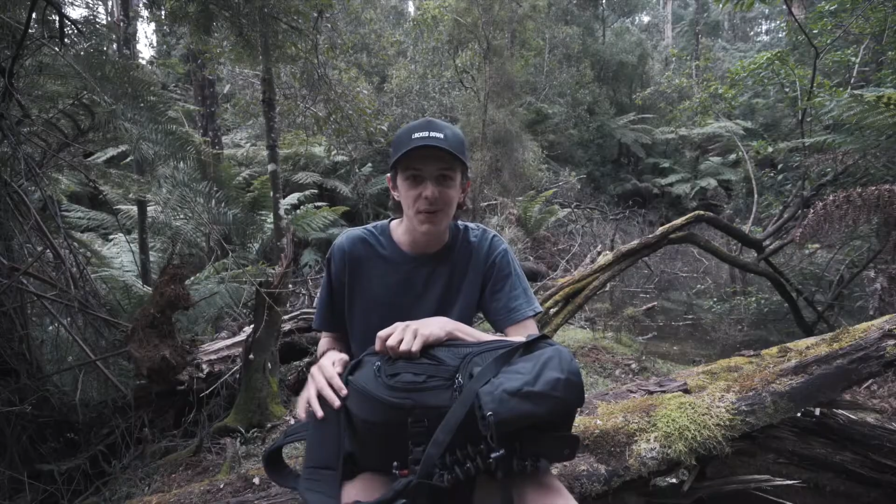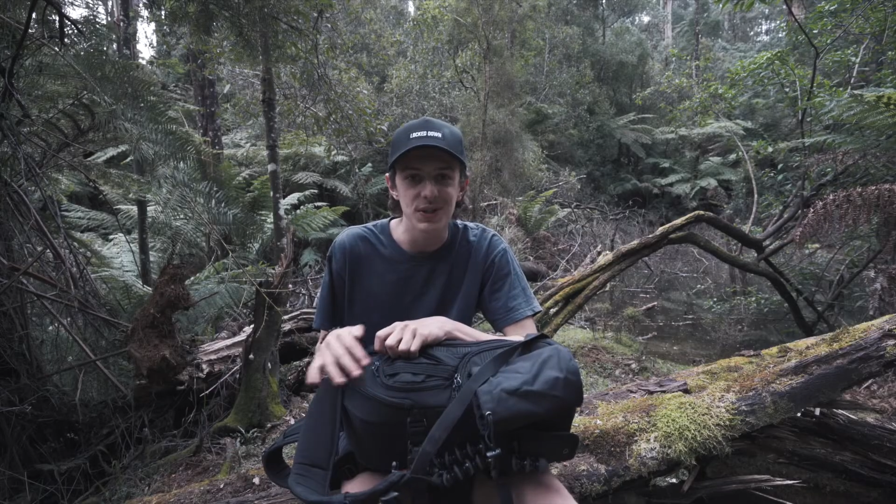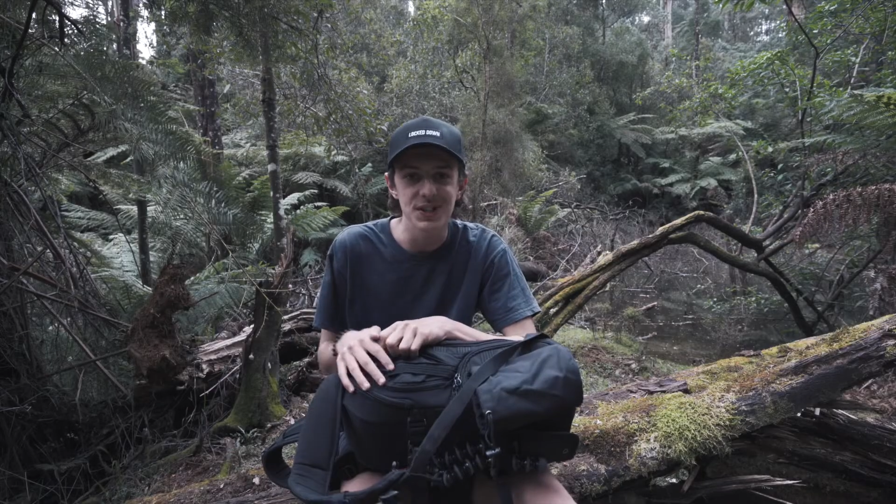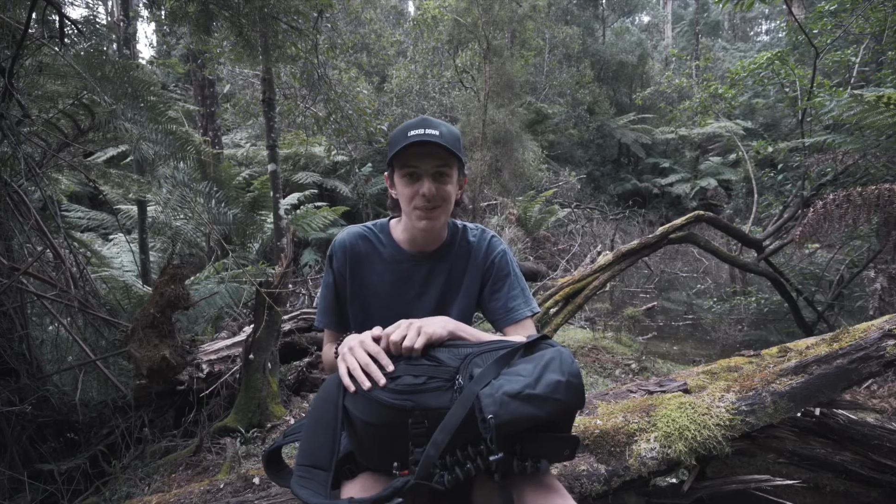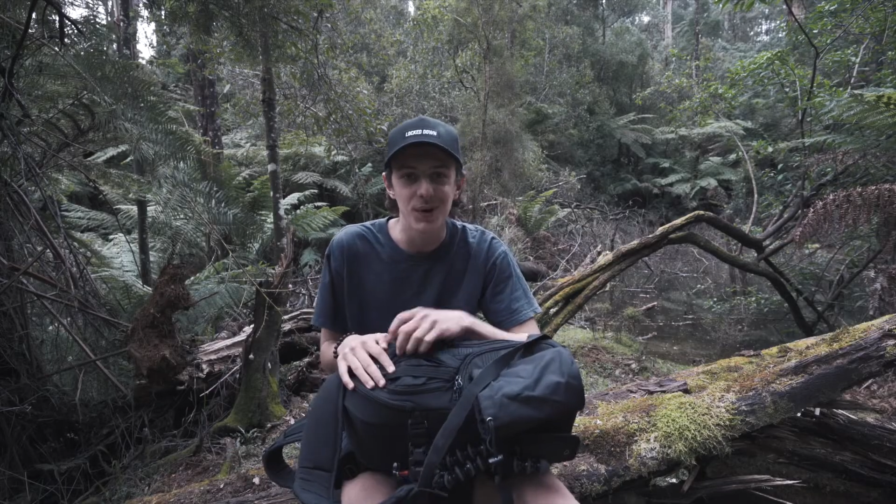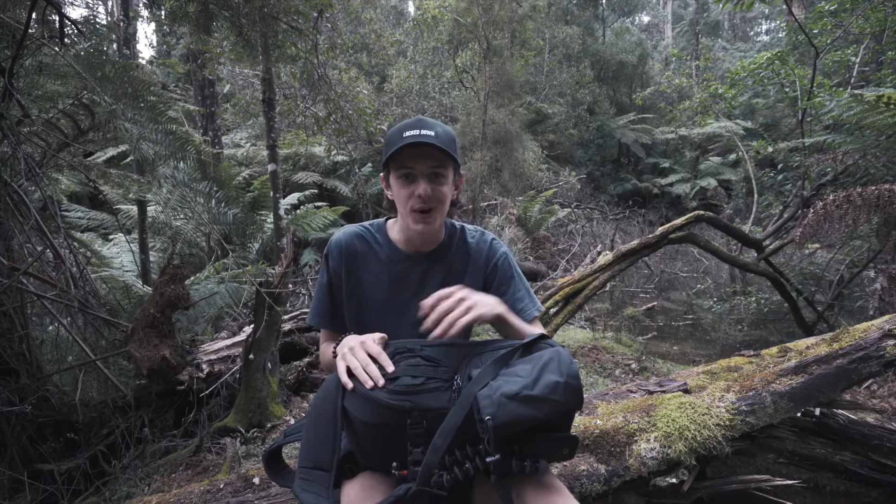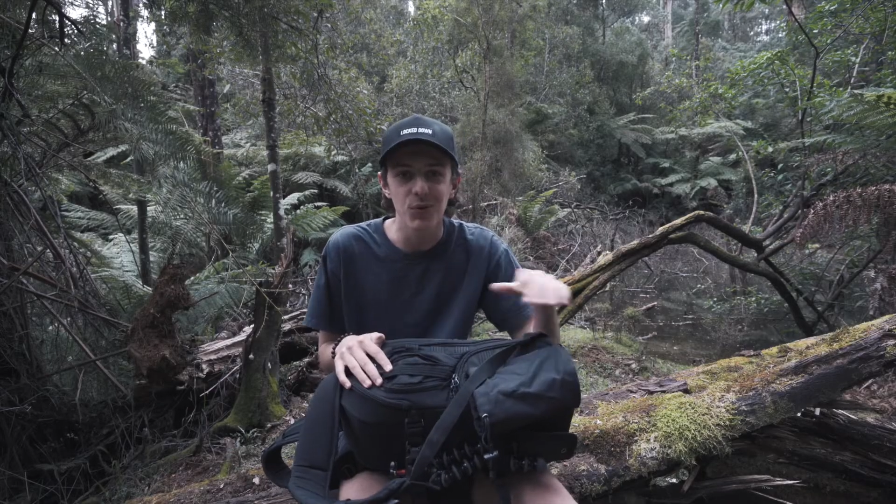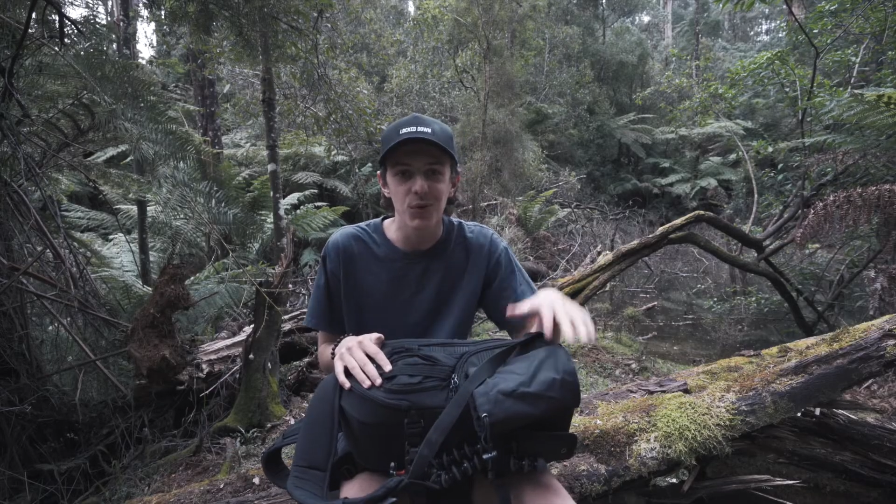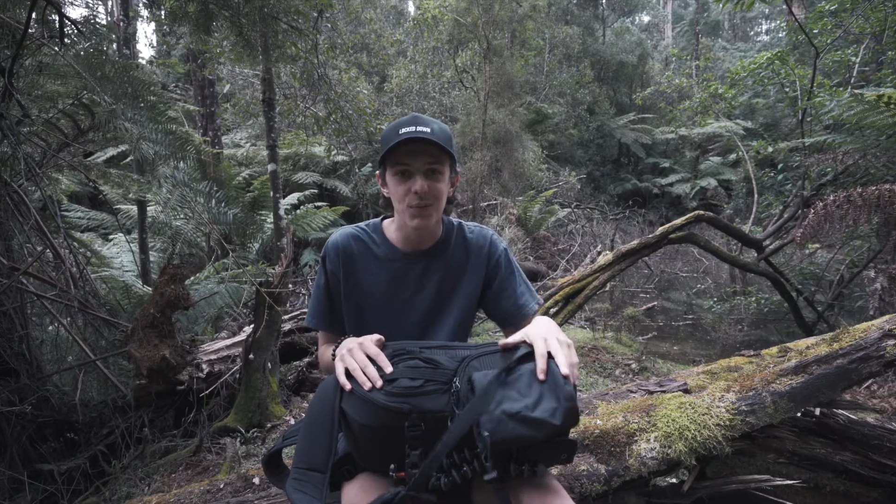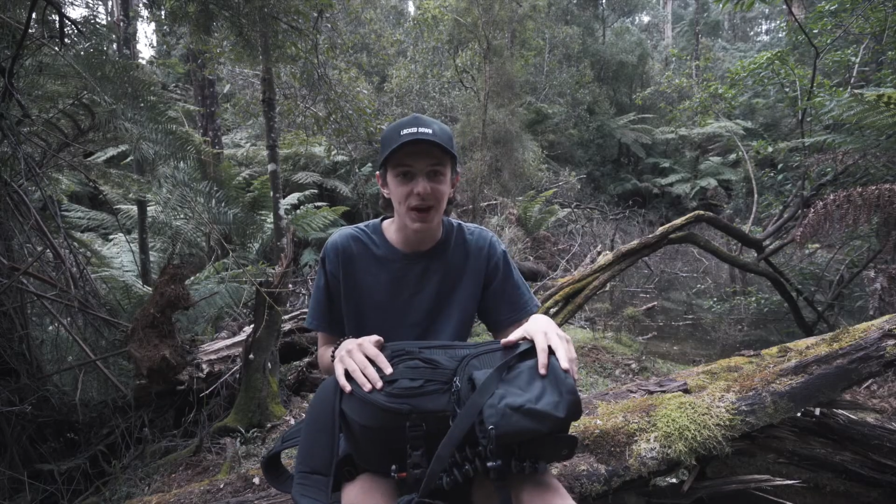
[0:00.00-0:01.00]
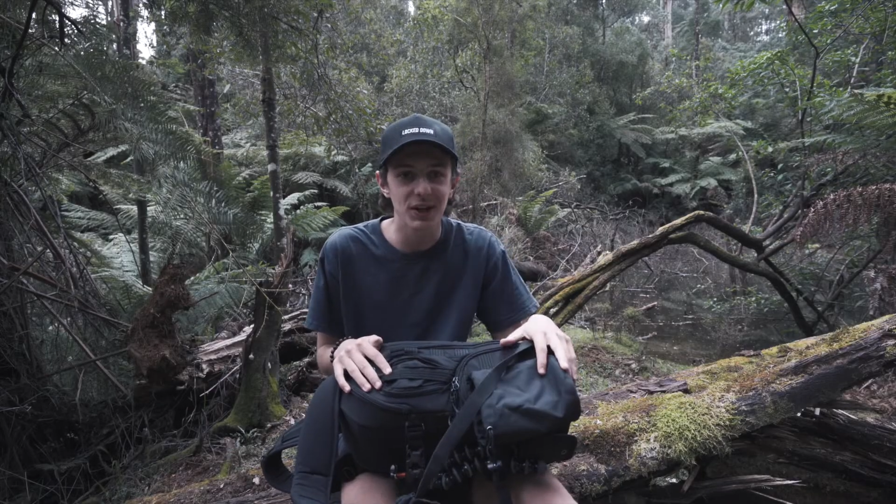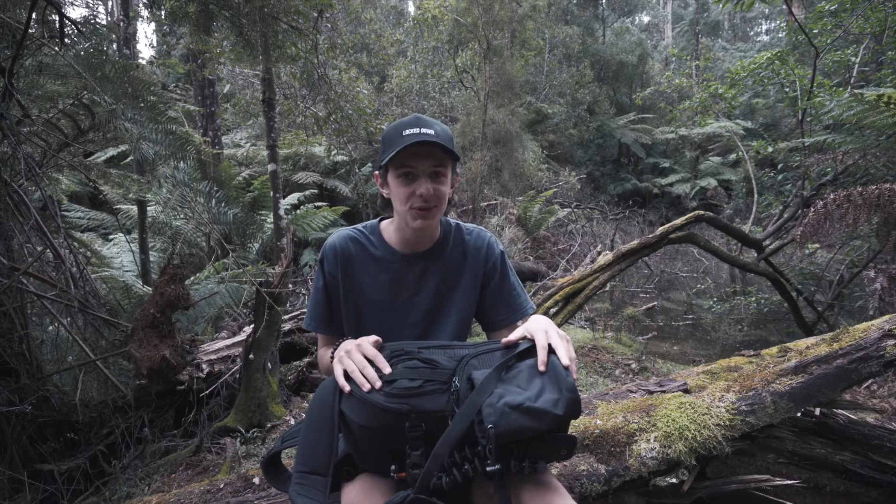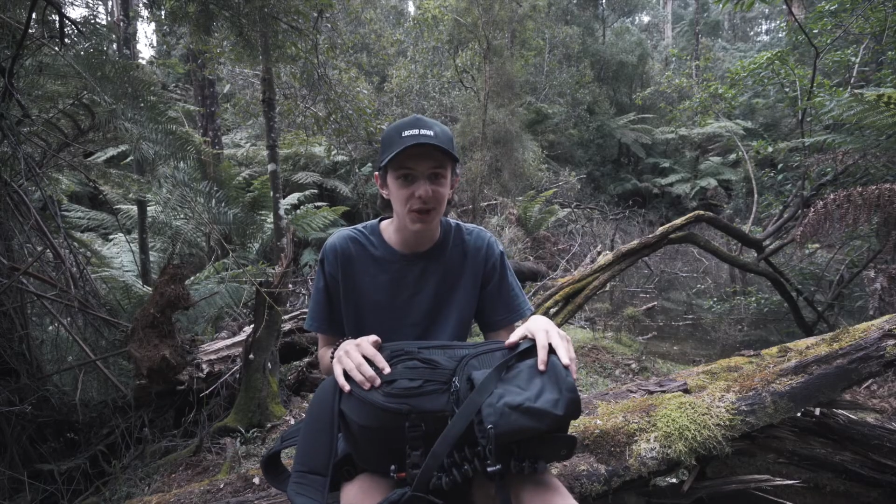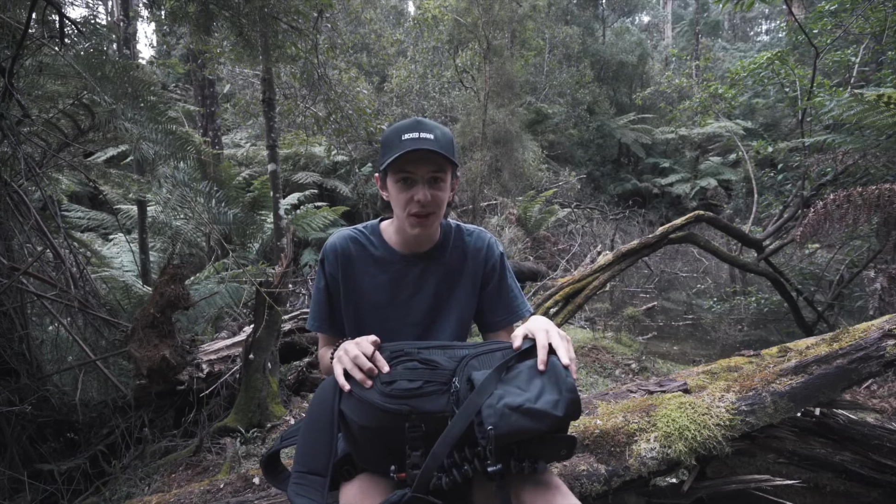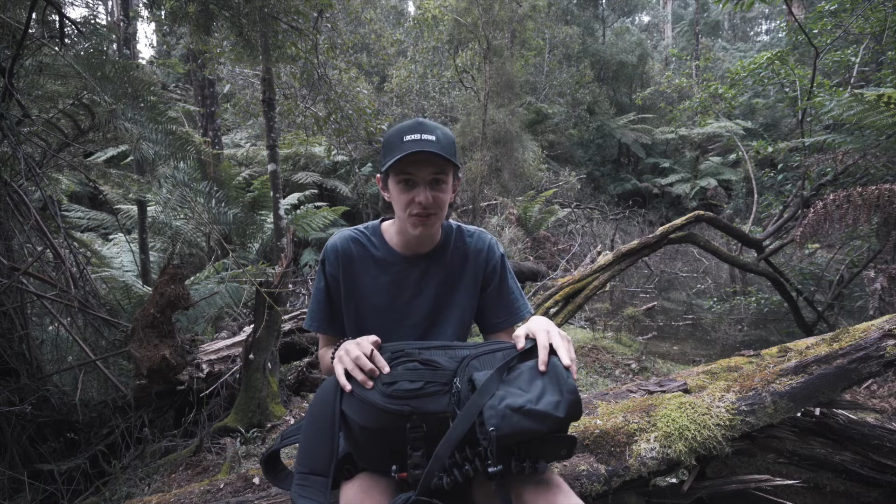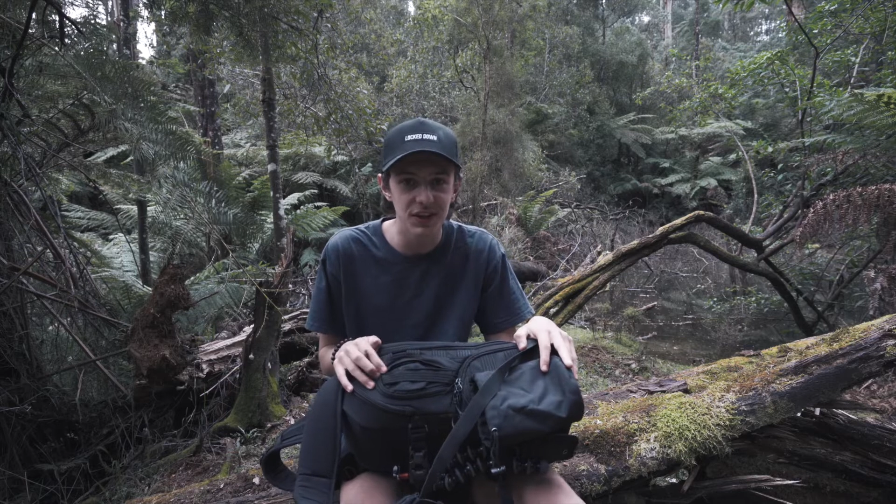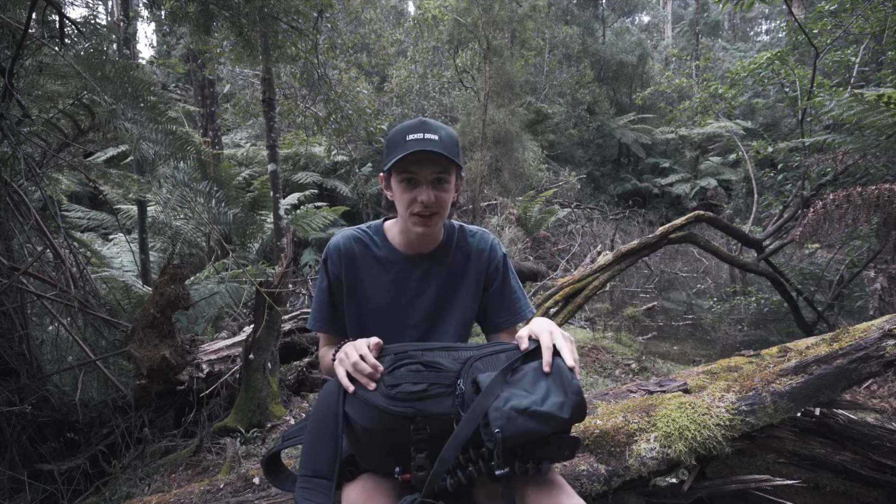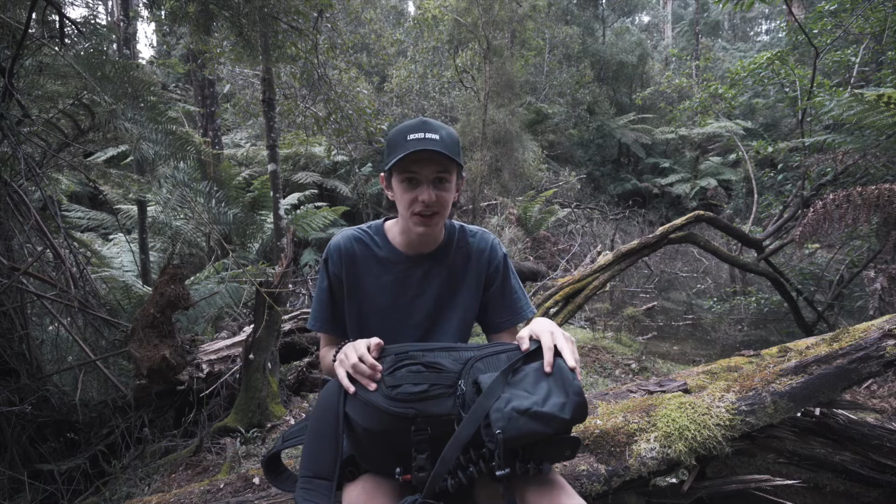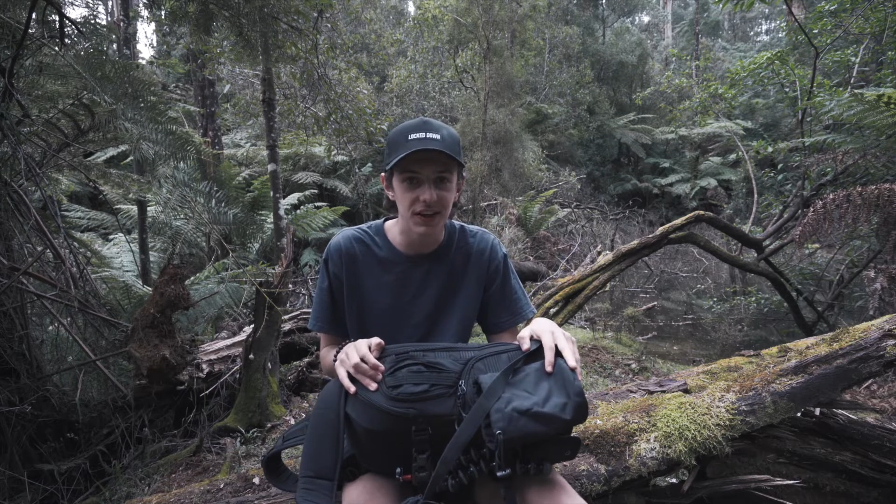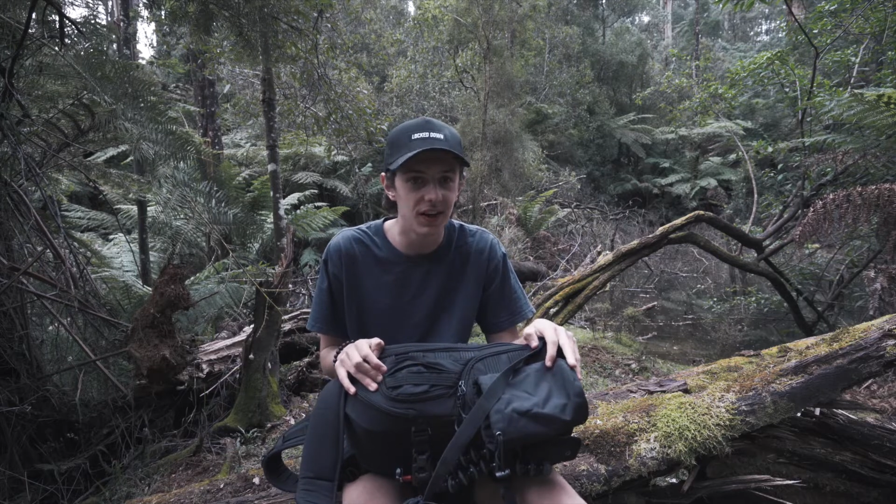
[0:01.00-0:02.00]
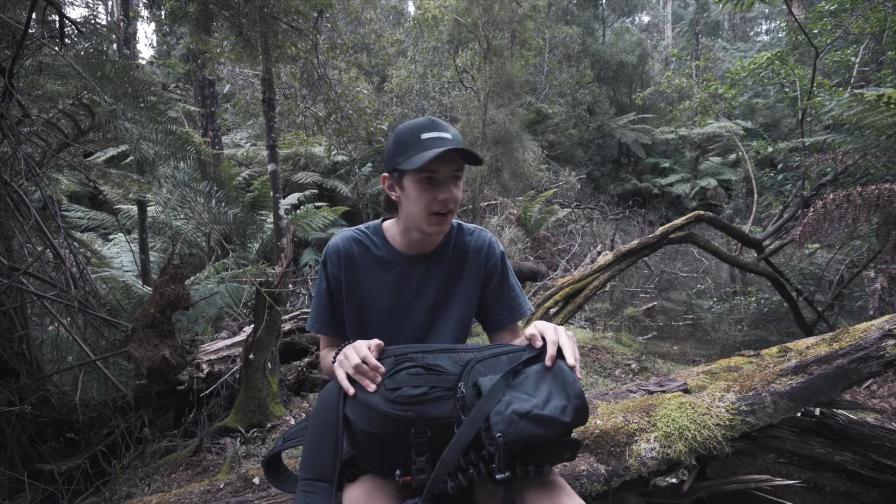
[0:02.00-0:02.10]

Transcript: what is up, guys? Welcome back to another video.